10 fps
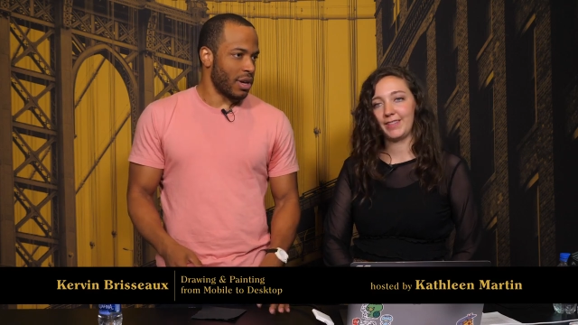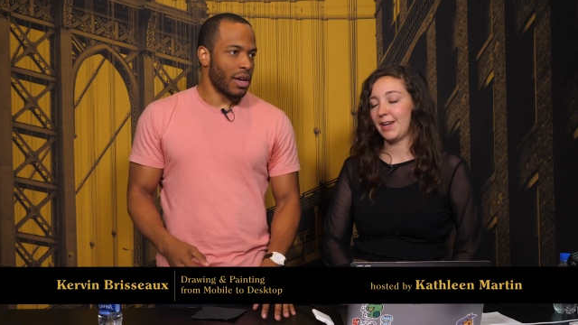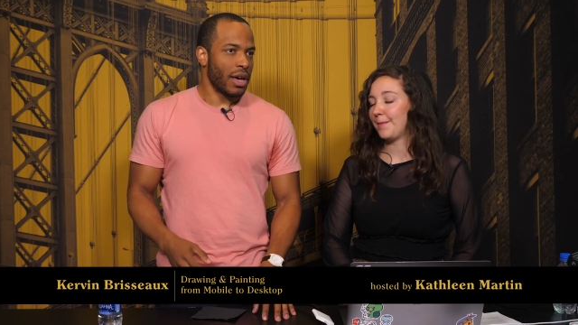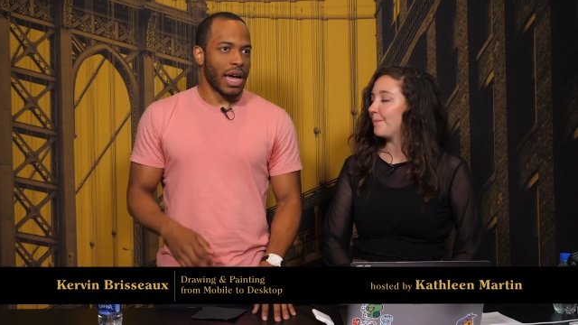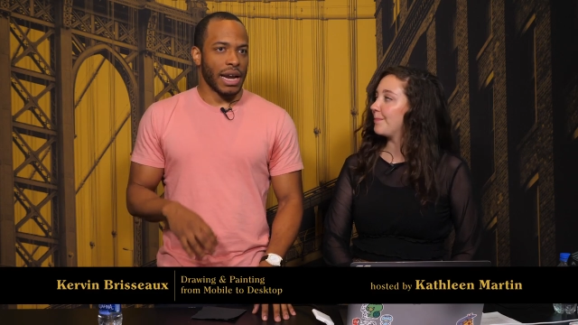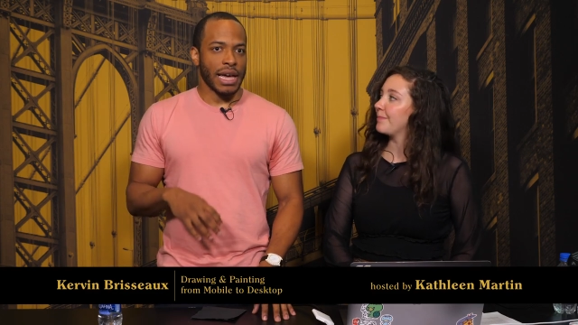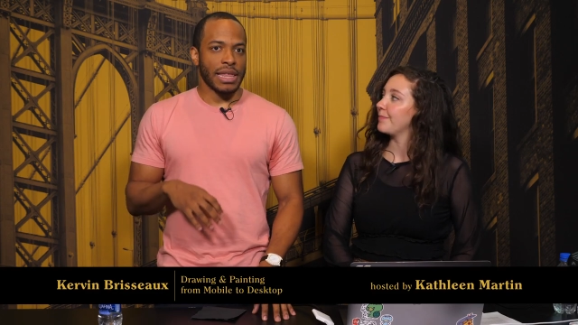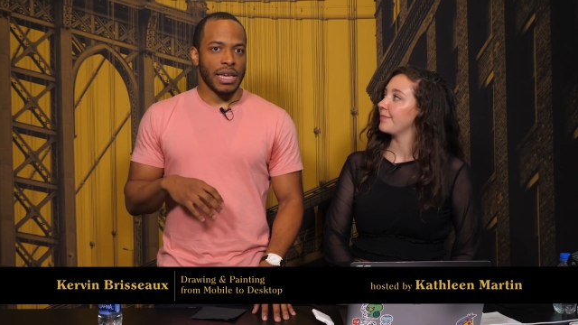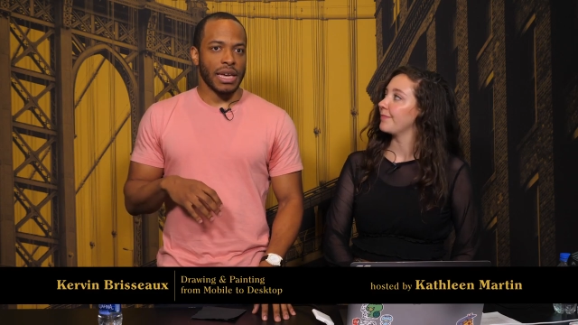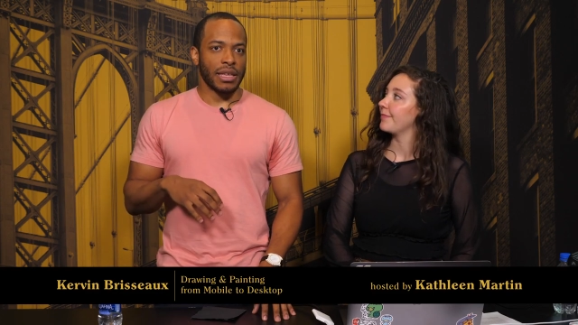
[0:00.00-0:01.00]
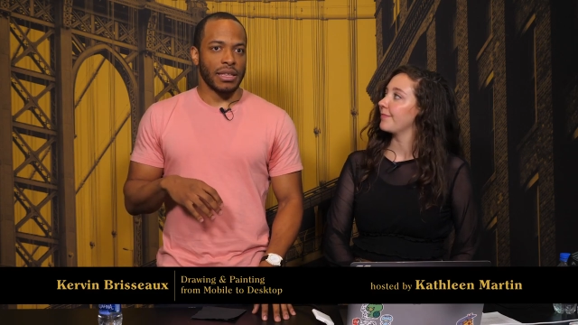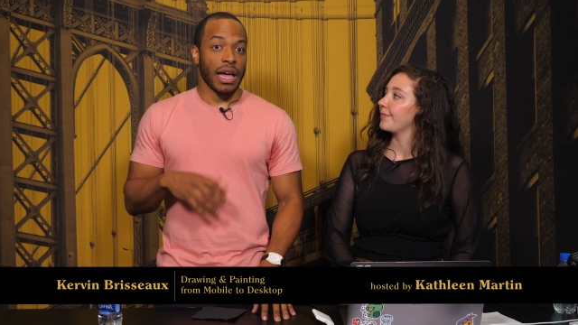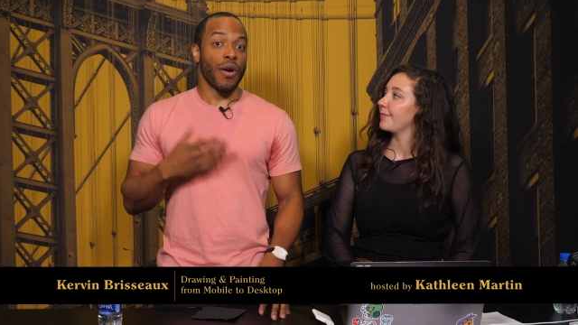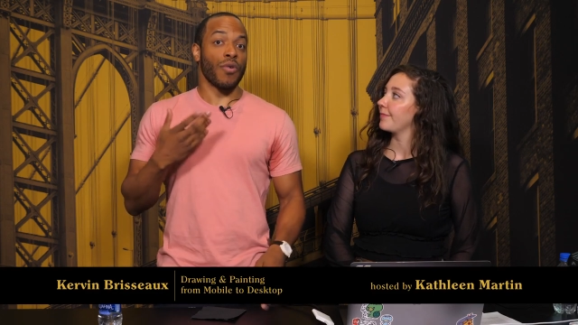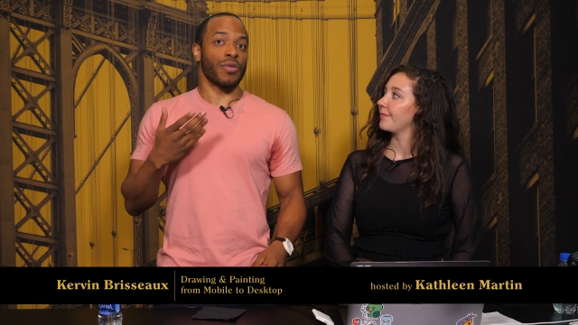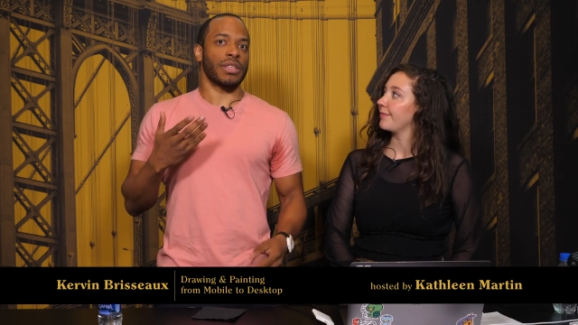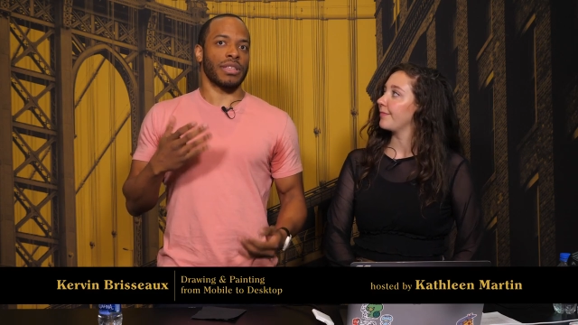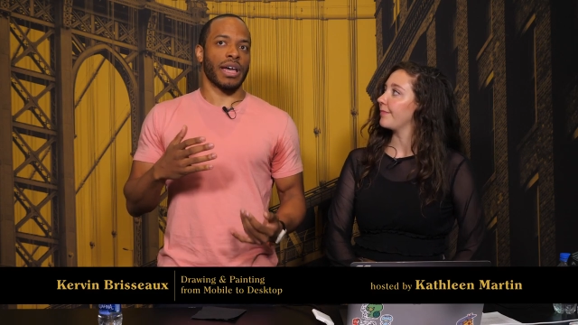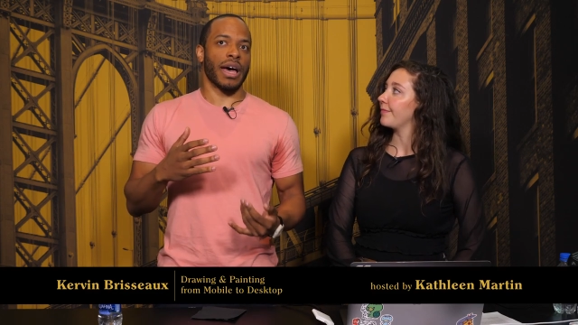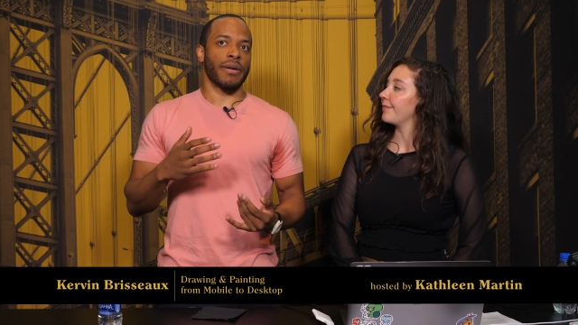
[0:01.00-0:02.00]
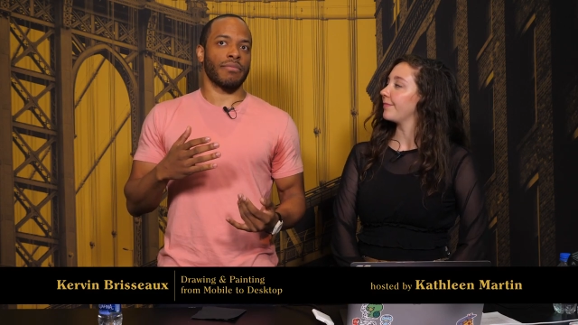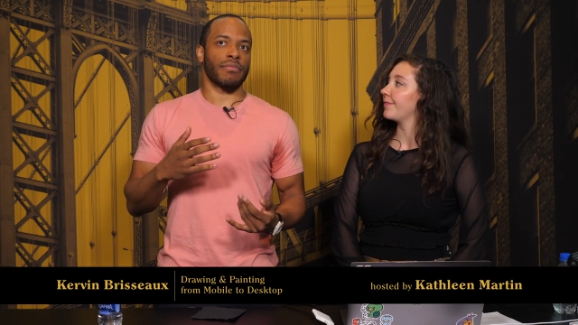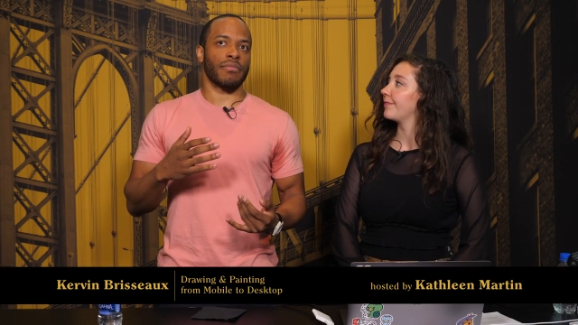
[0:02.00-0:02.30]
Speaker 1: Yeah. And I think not only did that